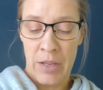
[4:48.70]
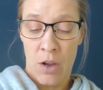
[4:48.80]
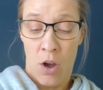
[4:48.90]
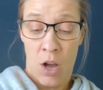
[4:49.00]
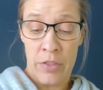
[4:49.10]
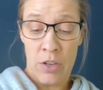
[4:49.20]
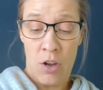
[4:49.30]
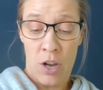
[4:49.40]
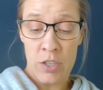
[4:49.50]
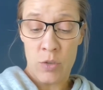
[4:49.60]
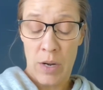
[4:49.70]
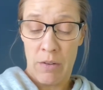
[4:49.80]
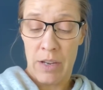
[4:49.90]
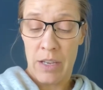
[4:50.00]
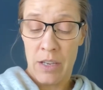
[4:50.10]
"On the
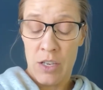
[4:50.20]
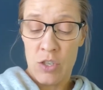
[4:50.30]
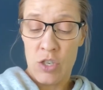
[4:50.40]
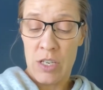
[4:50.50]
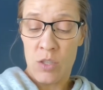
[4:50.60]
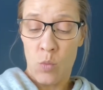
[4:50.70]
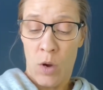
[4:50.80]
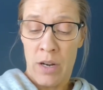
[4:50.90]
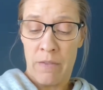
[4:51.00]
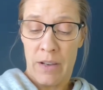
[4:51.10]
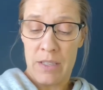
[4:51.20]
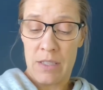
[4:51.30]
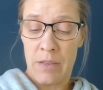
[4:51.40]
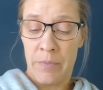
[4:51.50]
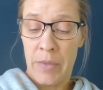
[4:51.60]
contrary, she is one of
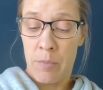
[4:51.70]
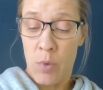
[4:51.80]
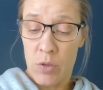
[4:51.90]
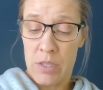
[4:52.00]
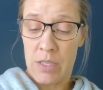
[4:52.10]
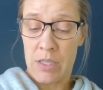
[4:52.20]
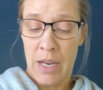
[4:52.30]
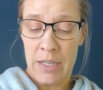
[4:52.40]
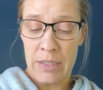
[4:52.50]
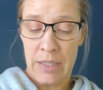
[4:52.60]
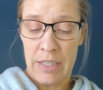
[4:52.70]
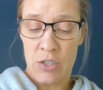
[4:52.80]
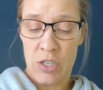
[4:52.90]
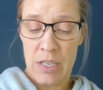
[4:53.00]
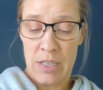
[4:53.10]
us. Most decidedly,
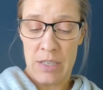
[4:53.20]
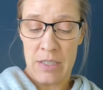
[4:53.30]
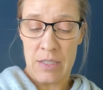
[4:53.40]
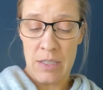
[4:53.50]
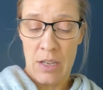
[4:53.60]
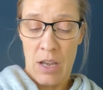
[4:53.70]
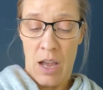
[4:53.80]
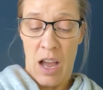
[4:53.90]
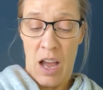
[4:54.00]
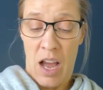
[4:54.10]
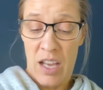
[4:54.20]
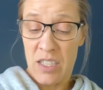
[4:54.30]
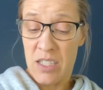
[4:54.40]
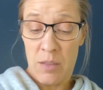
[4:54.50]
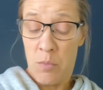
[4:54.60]
she is
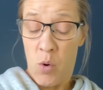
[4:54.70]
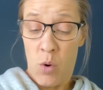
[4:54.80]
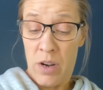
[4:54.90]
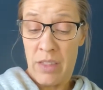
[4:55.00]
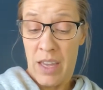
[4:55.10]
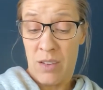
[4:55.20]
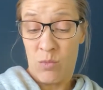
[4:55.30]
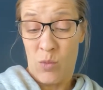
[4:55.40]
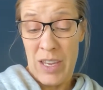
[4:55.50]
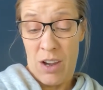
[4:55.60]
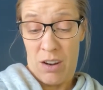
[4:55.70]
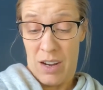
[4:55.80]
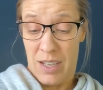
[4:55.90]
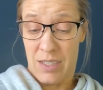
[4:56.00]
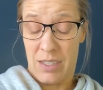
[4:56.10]
us more than we are
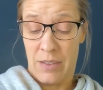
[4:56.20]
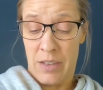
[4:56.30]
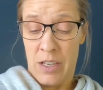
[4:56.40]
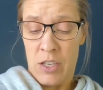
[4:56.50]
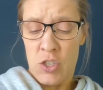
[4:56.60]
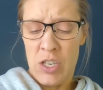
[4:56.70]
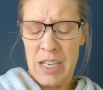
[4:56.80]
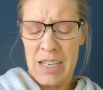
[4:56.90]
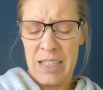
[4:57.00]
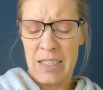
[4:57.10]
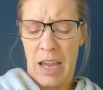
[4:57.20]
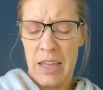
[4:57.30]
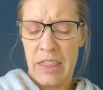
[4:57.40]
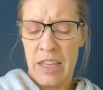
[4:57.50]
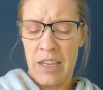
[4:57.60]
us. She is, I
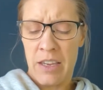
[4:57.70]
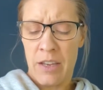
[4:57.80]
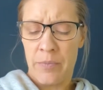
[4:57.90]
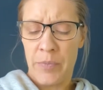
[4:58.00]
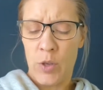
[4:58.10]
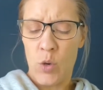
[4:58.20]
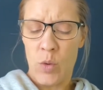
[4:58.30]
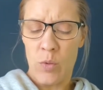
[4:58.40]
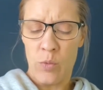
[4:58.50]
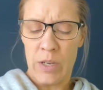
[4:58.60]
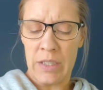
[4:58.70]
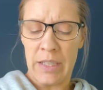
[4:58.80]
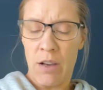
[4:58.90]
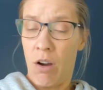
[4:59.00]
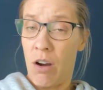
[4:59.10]
think, who we
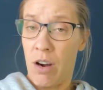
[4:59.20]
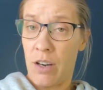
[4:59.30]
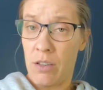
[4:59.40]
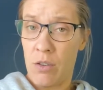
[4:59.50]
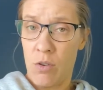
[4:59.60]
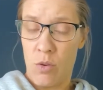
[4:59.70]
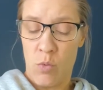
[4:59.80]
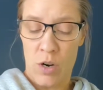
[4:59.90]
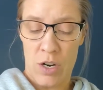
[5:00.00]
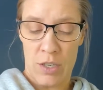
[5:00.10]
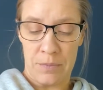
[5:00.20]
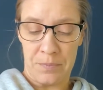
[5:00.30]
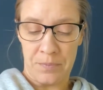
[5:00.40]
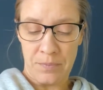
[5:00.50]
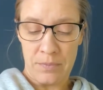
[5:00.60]
really are or were."
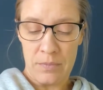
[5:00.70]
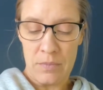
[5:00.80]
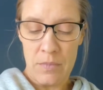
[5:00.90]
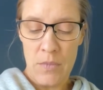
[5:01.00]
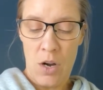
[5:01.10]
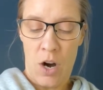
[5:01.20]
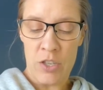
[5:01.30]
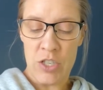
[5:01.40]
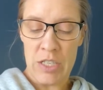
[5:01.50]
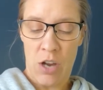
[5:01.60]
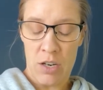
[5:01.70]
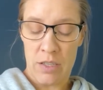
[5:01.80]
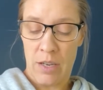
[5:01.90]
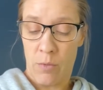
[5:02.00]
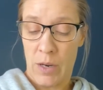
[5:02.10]
Archie talked
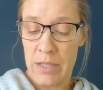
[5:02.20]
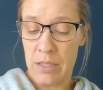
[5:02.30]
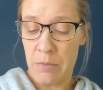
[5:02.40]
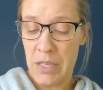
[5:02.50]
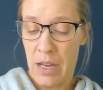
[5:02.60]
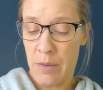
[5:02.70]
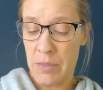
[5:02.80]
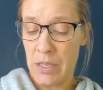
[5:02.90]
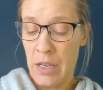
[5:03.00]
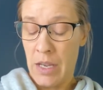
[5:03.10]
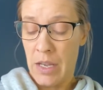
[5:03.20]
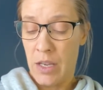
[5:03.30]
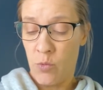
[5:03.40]
that way sometimes in